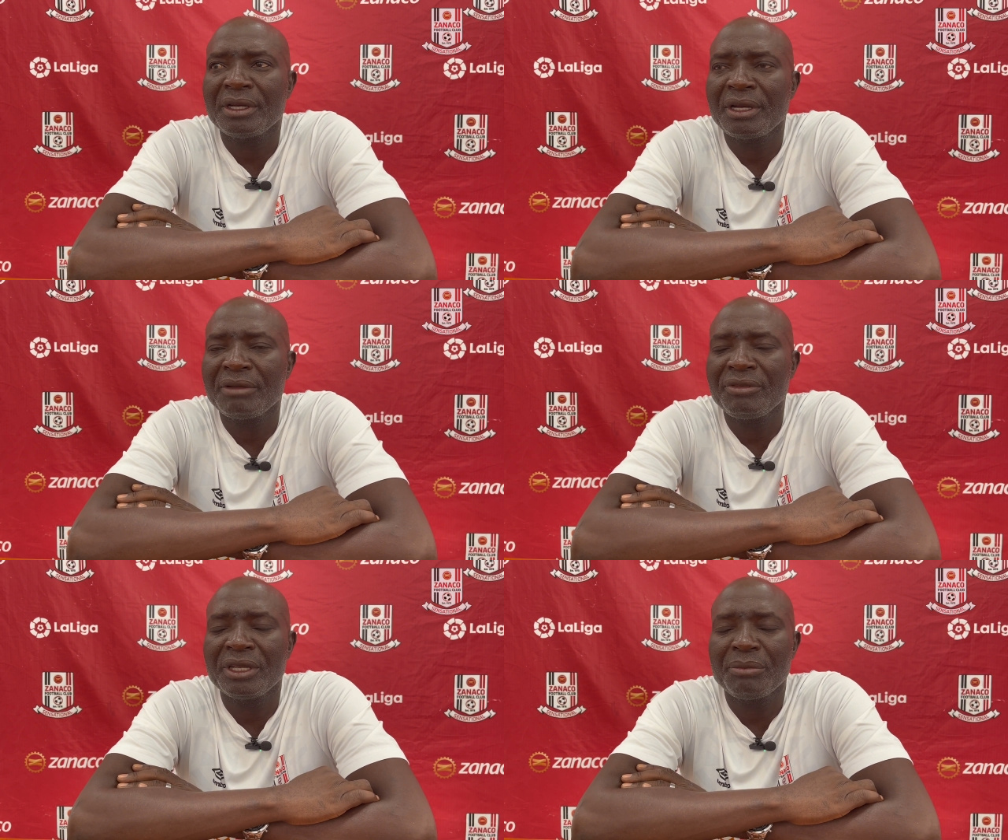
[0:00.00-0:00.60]

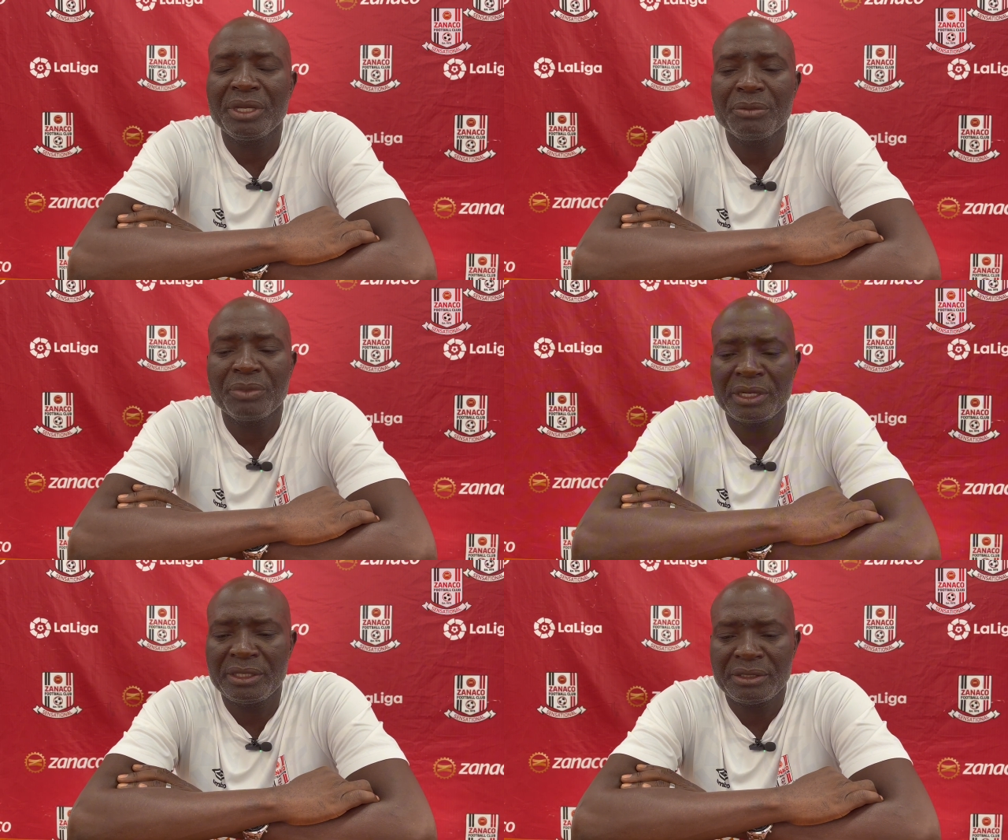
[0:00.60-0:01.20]
having a big
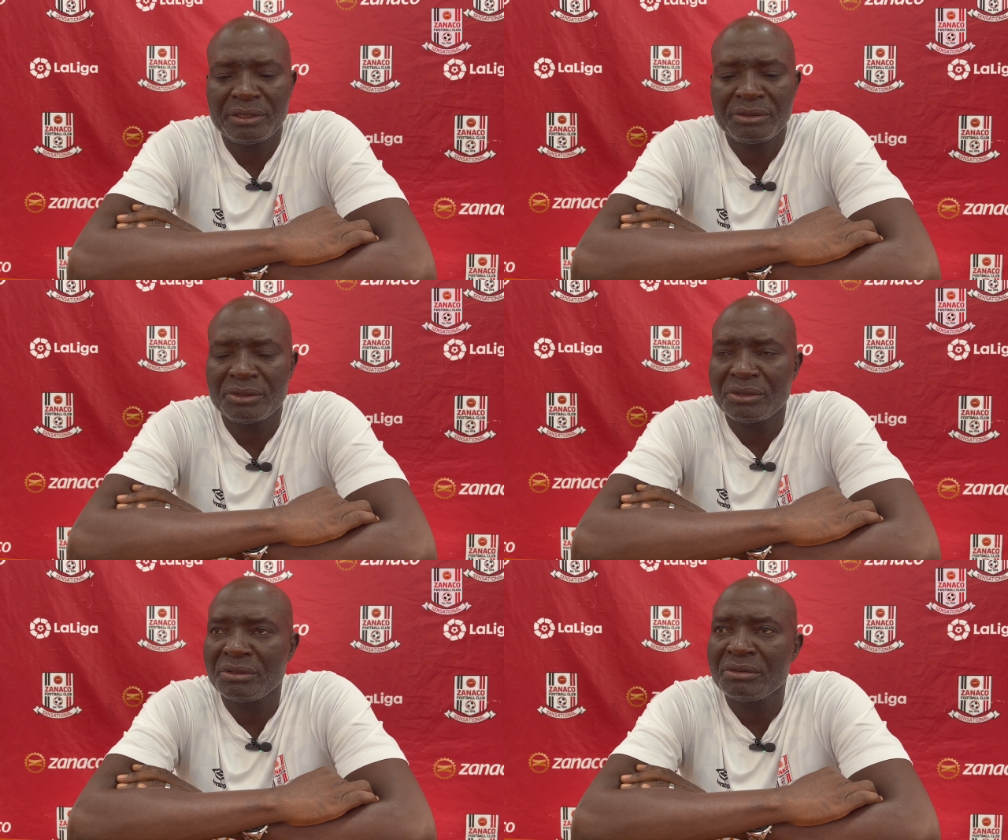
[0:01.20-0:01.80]
brand.
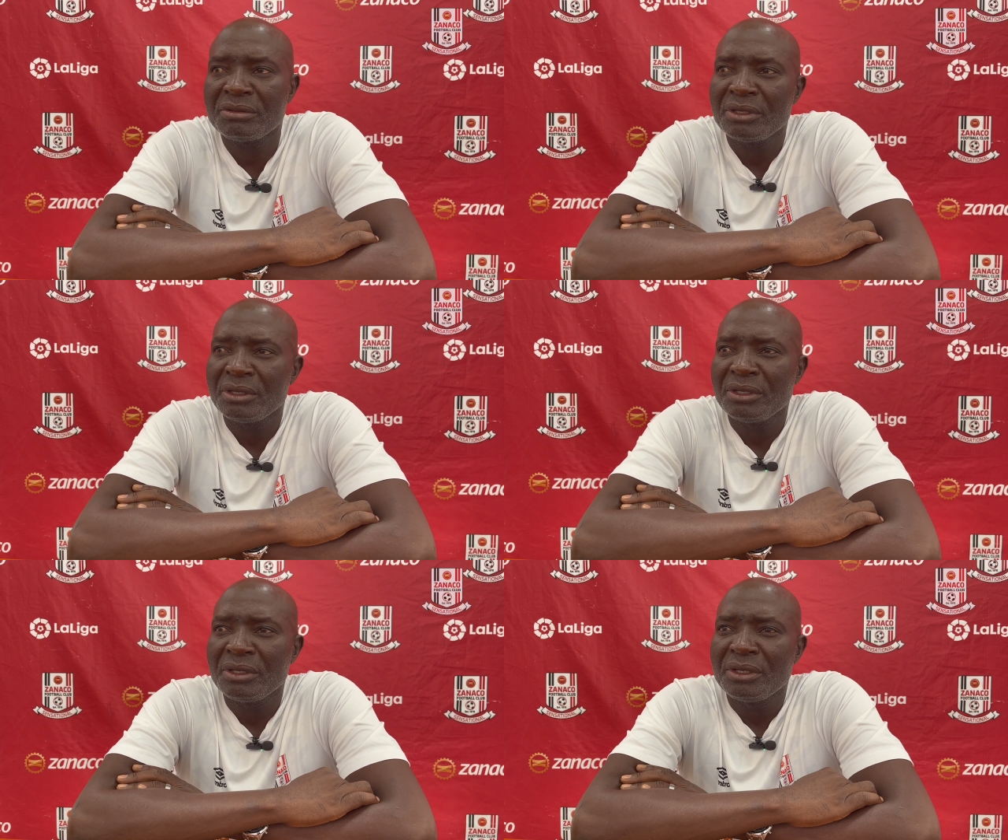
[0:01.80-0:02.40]
So
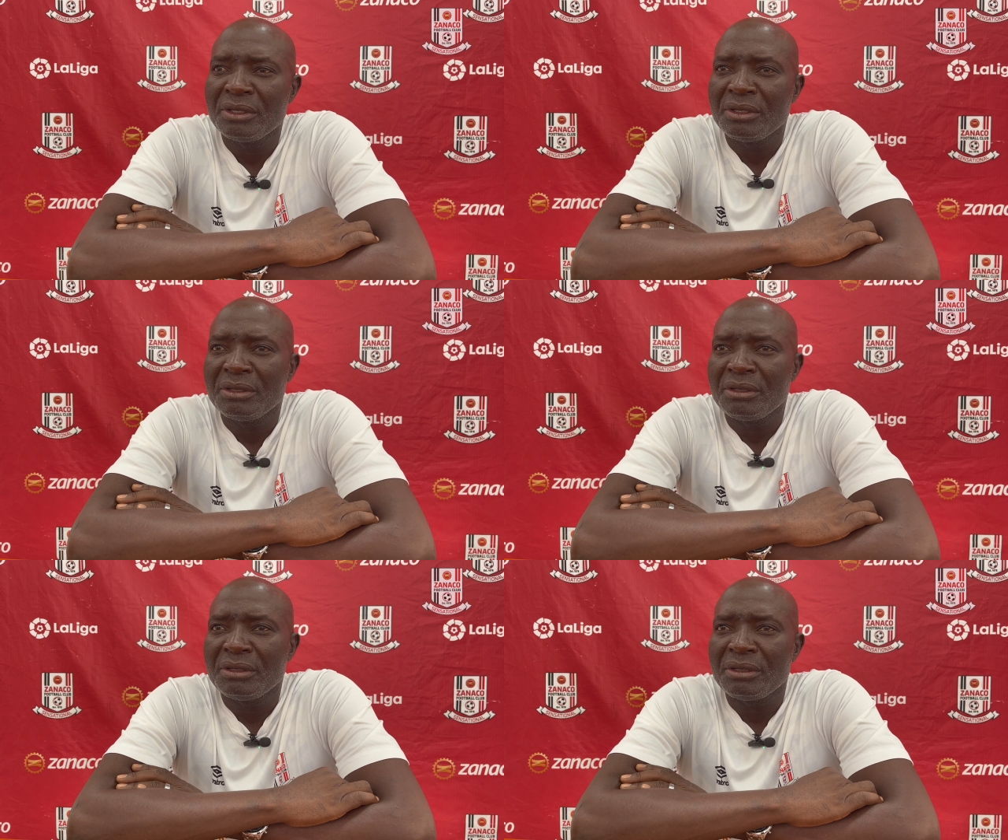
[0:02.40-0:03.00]

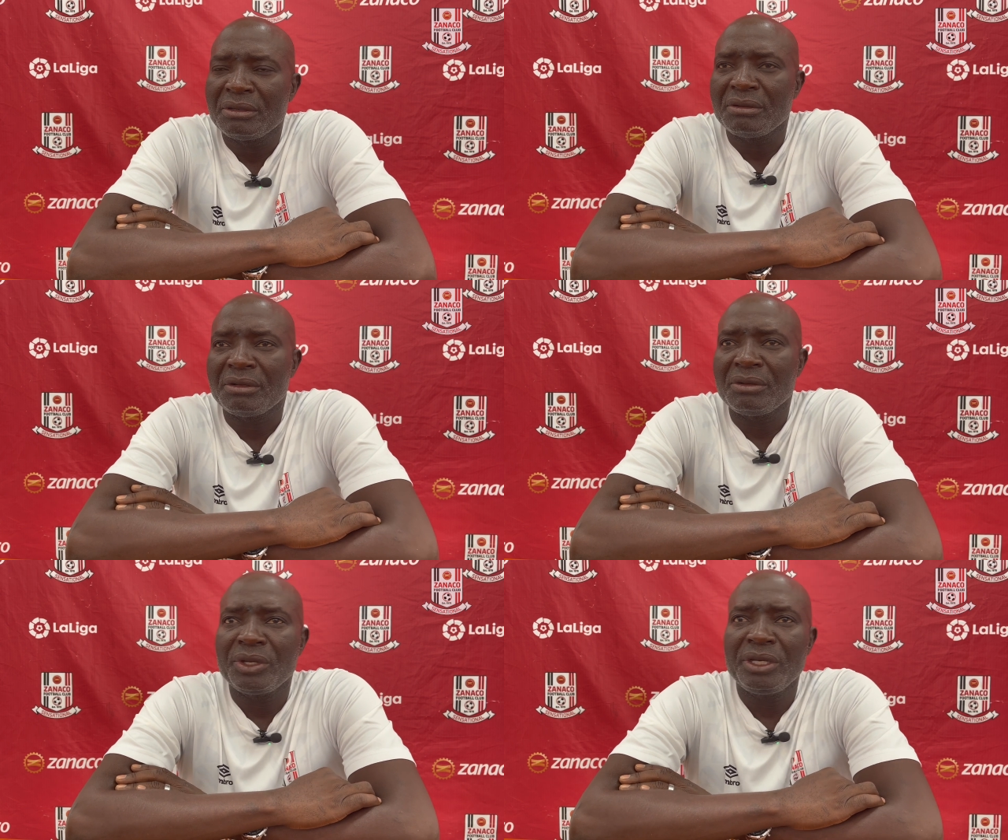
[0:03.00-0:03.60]

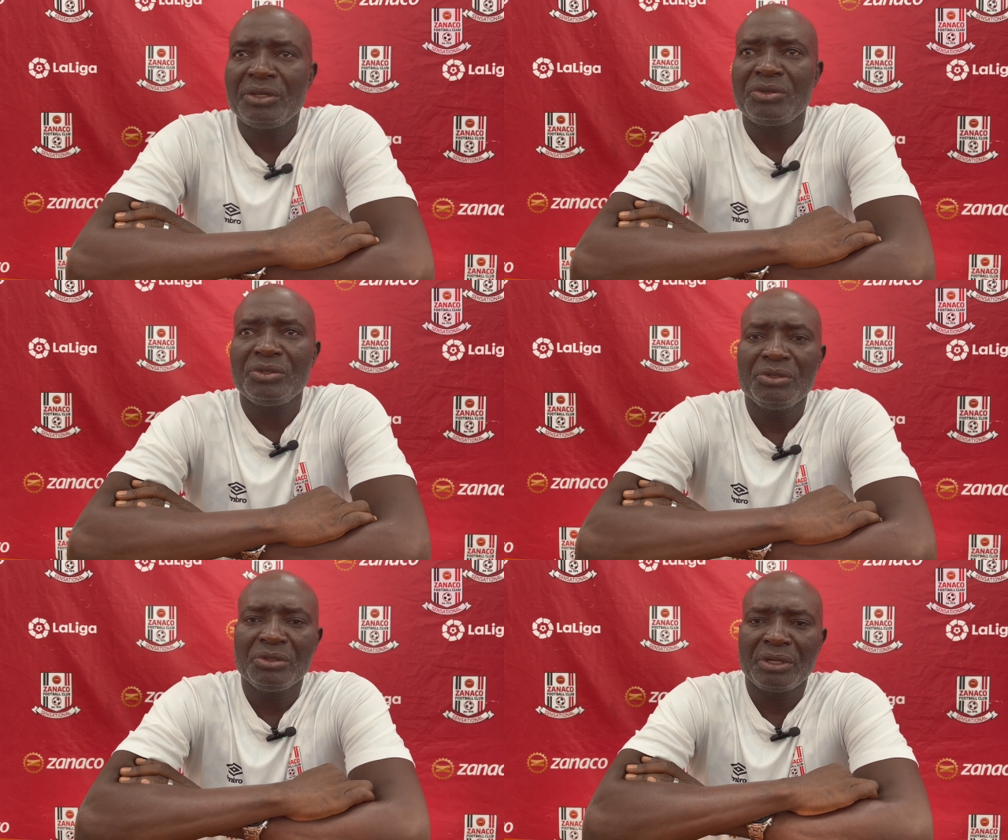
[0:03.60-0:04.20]
we need to
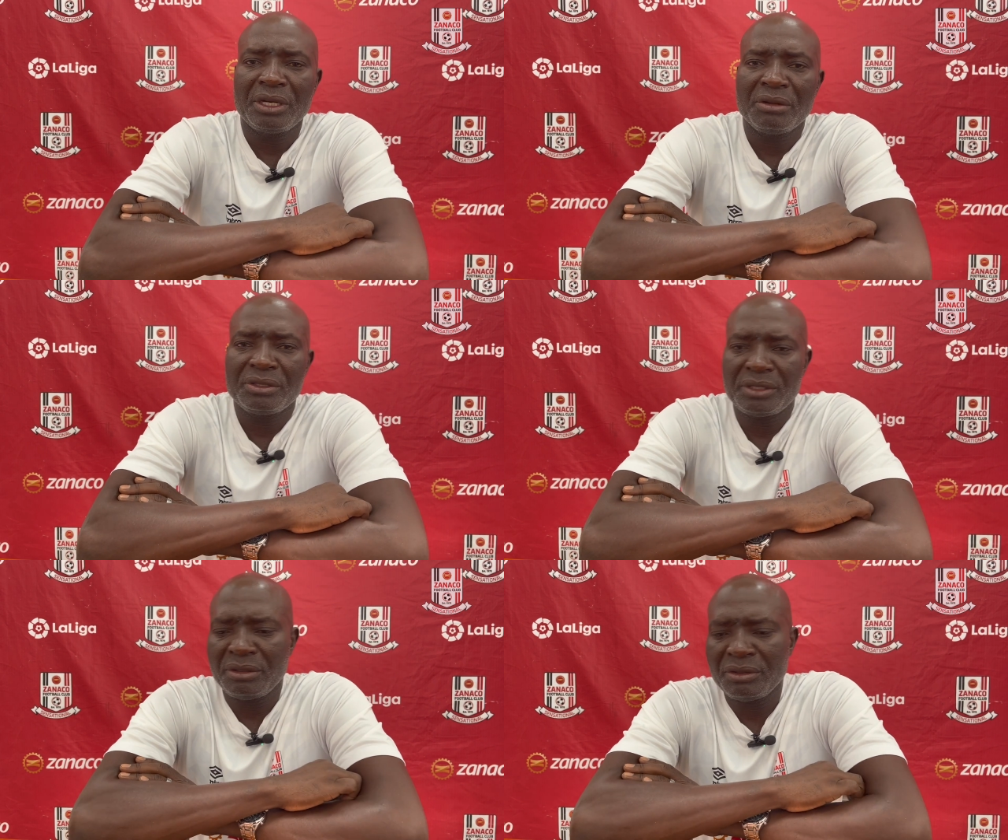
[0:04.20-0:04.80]
do a
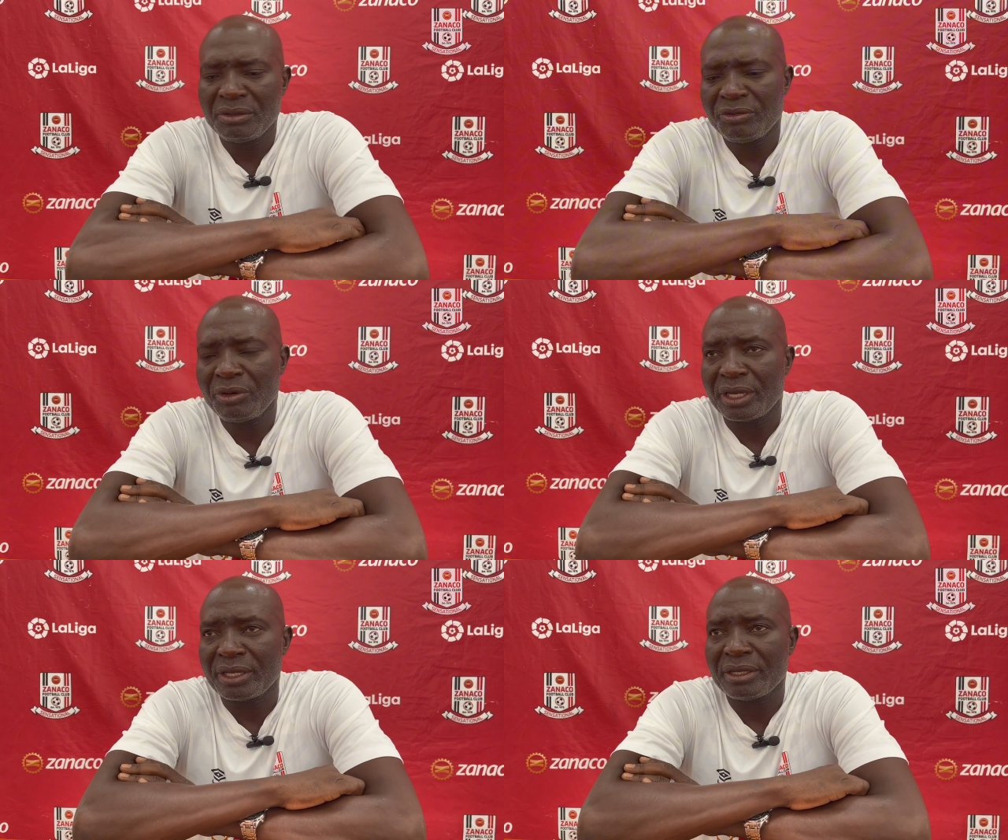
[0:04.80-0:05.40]
lot of work.